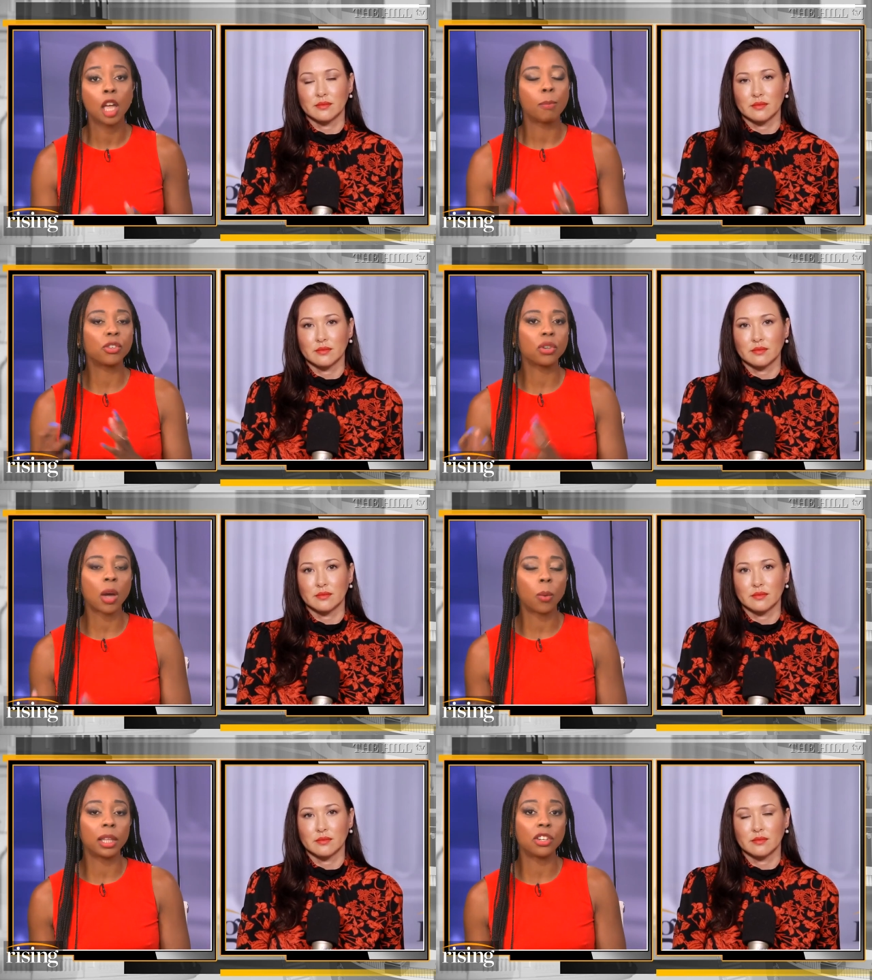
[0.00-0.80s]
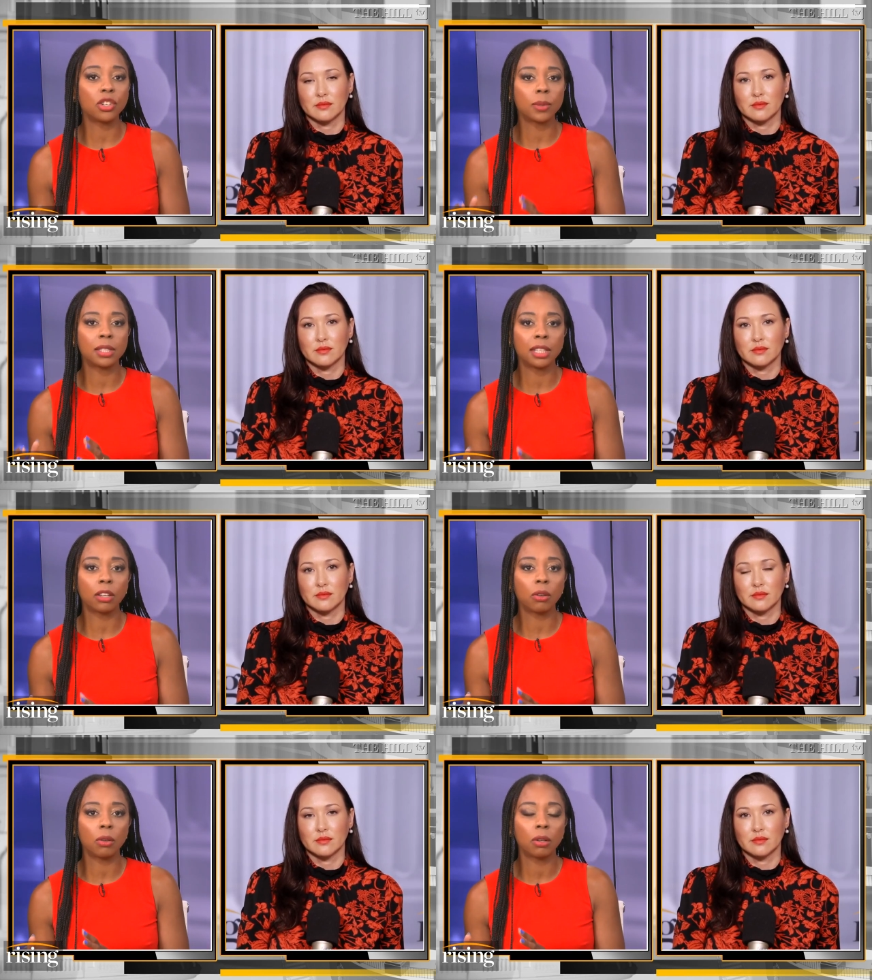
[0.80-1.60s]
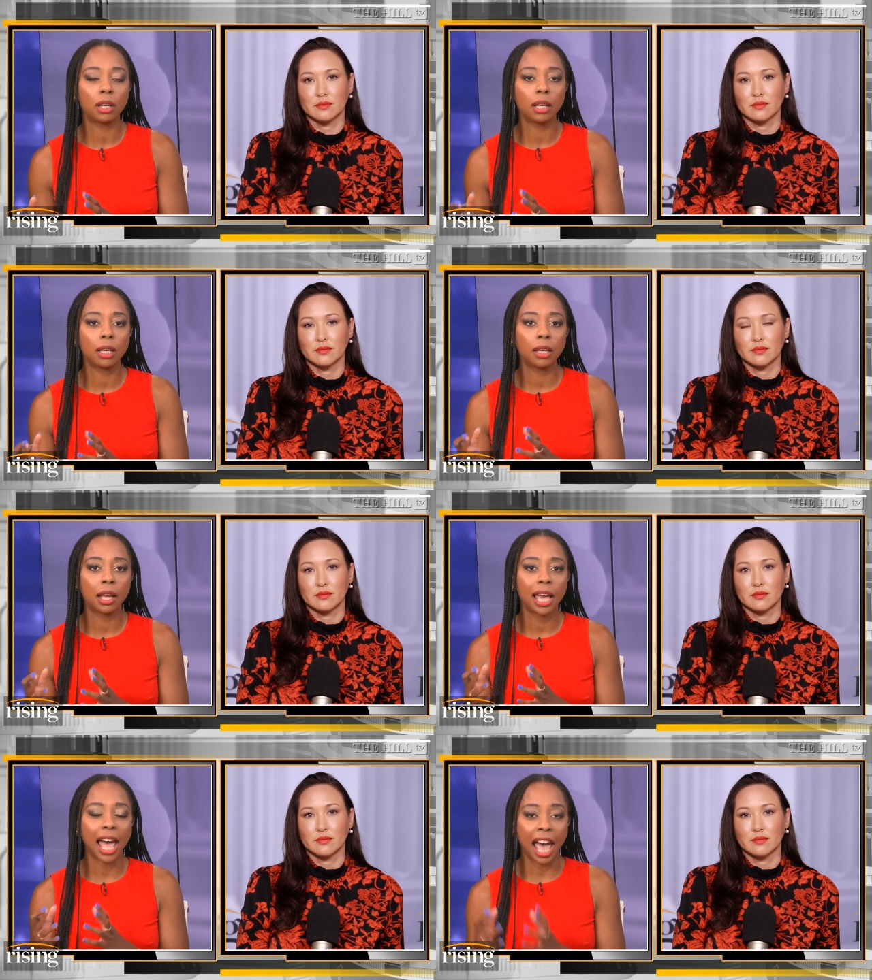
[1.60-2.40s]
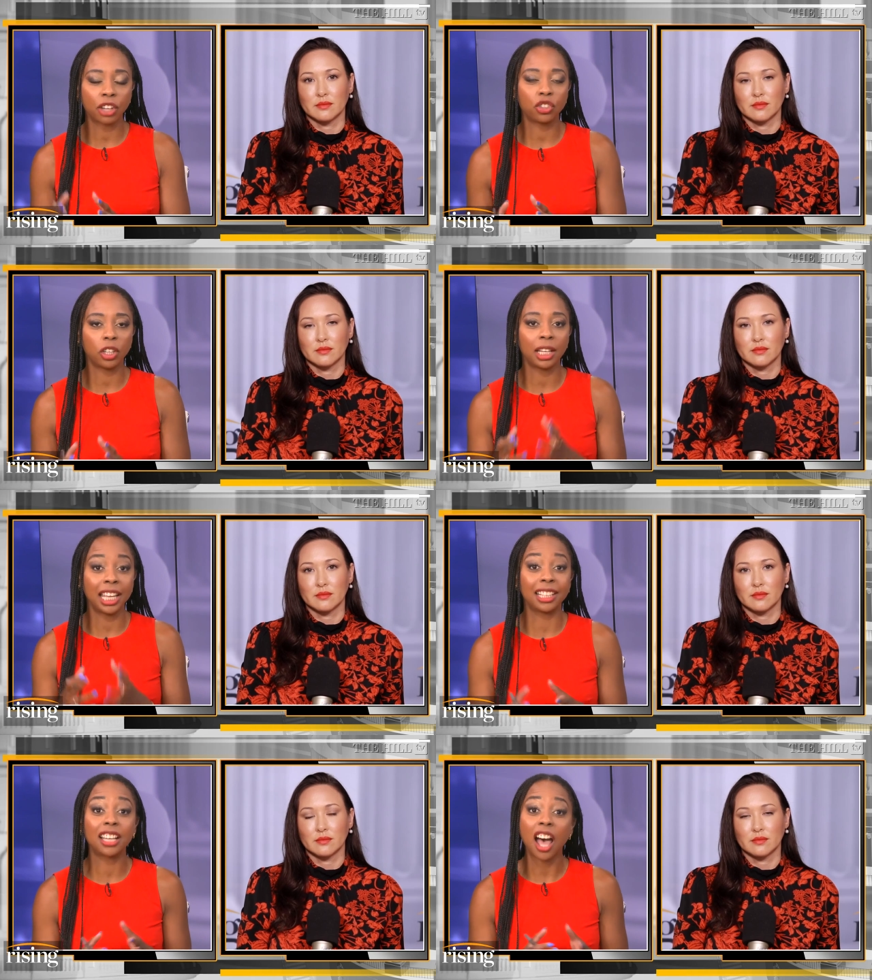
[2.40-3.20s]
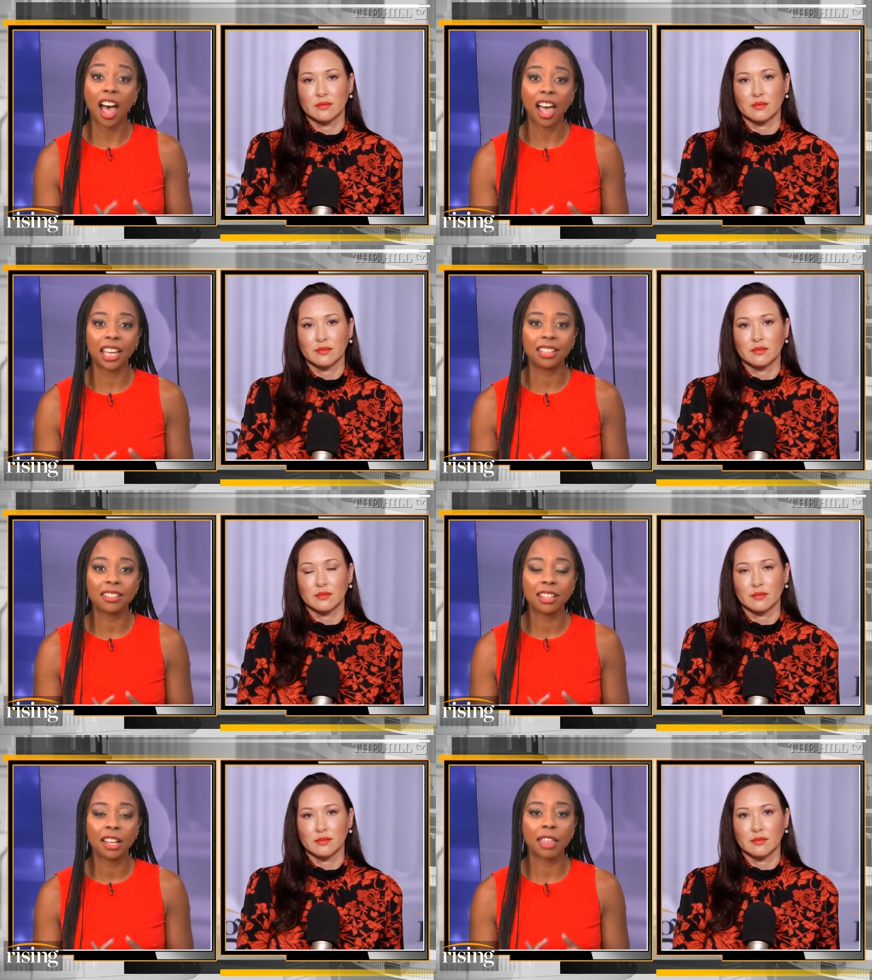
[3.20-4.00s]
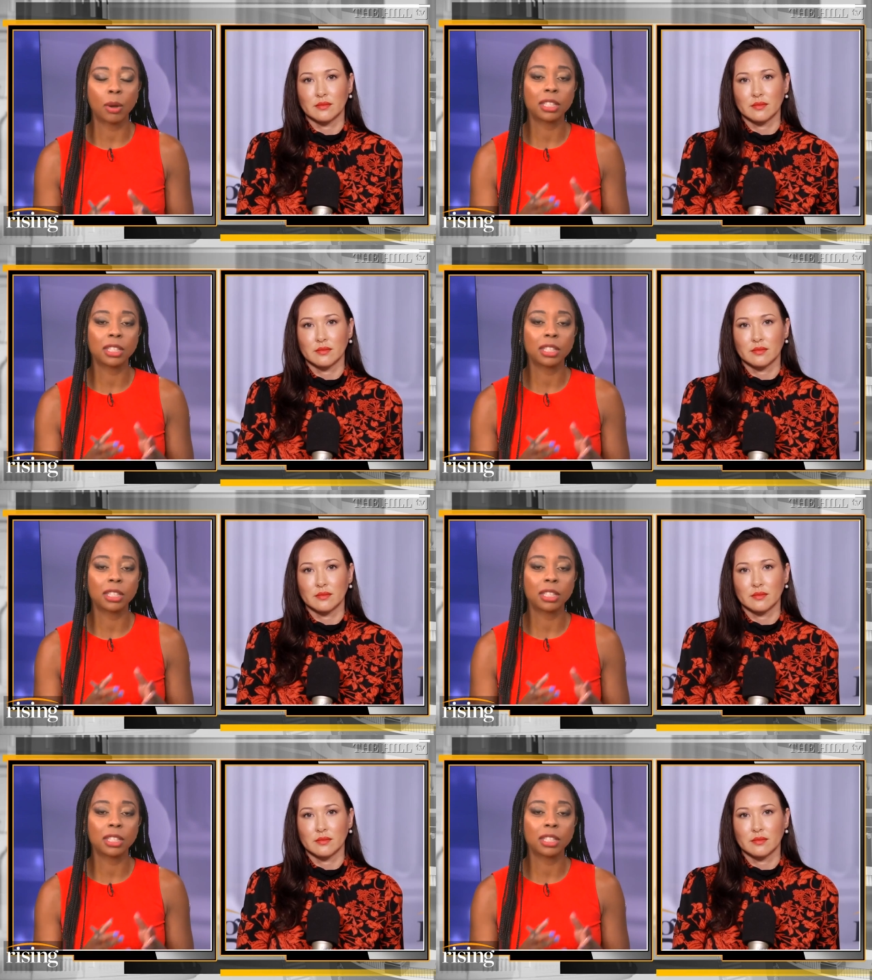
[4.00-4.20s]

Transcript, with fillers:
Speaker 1: But you're not willing to do a single action in kind that was